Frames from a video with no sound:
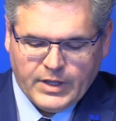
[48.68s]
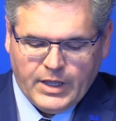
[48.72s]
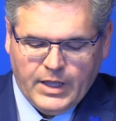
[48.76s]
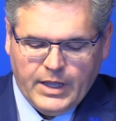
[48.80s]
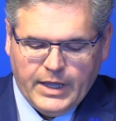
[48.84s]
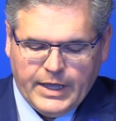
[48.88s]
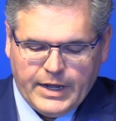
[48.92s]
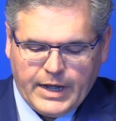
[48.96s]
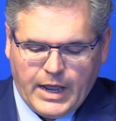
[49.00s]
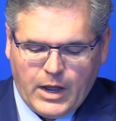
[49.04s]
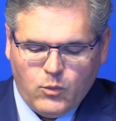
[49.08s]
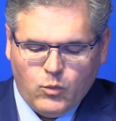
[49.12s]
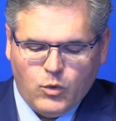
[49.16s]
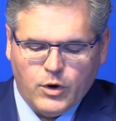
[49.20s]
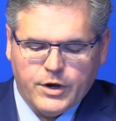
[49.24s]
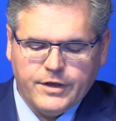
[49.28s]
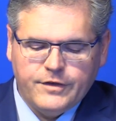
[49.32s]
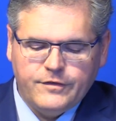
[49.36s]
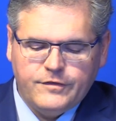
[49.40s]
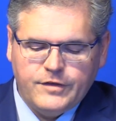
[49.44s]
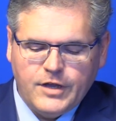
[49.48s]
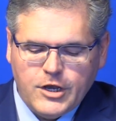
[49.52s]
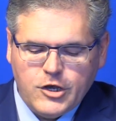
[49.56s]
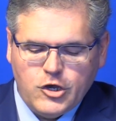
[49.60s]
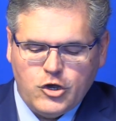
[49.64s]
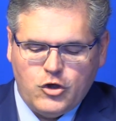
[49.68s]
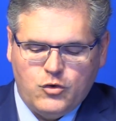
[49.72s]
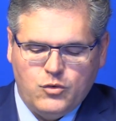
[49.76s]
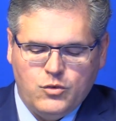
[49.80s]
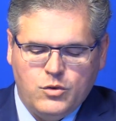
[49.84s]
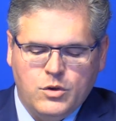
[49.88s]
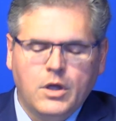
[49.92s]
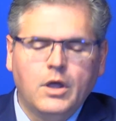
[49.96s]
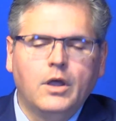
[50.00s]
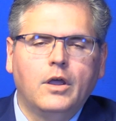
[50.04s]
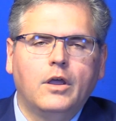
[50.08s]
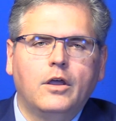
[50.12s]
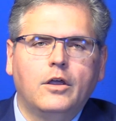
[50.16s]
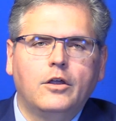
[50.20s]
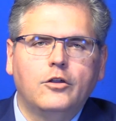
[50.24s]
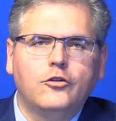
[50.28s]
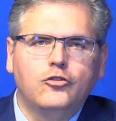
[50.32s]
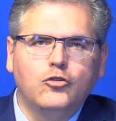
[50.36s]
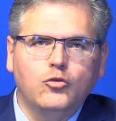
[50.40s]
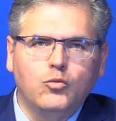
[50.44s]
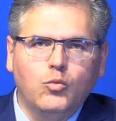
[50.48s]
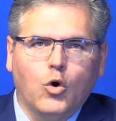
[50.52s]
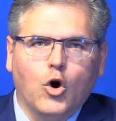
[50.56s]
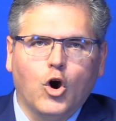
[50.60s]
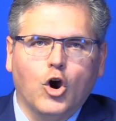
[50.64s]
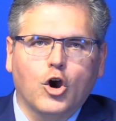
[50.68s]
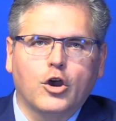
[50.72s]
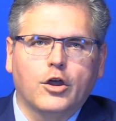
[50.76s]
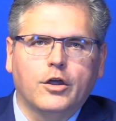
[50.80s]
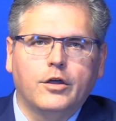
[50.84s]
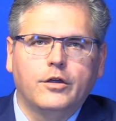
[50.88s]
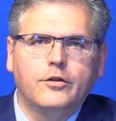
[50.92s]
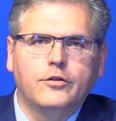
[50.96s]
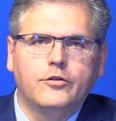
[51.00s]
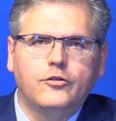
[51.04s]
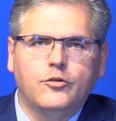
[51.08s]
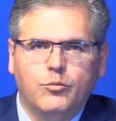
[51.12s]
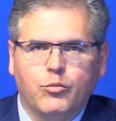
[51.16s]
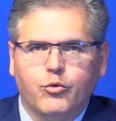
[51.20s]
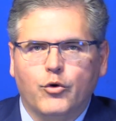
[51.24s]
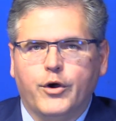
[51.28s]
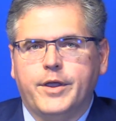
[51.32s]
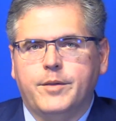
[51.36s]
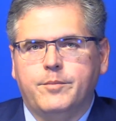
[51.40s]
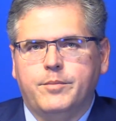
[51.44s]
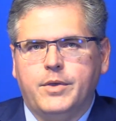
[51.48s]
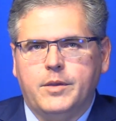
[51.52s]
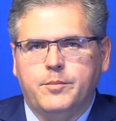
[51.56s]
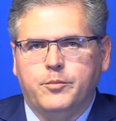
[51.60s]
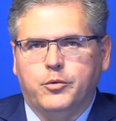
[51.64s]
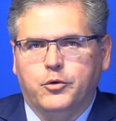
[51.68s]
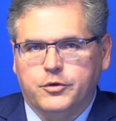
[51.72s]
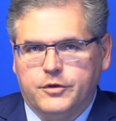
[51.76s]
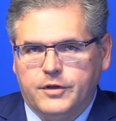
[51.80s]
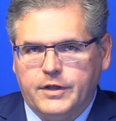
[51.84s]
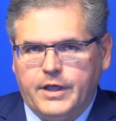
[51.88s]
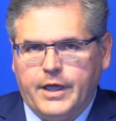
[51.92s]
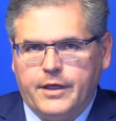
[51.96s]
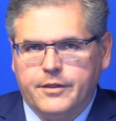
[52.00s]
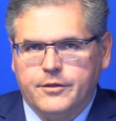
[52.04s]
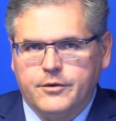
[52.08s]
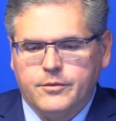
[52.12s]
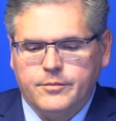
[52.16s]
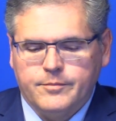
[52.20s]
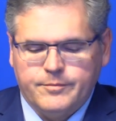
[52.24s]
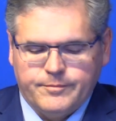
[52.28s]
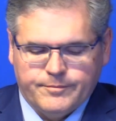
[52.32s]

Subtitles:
and I will continue to work to bring people together.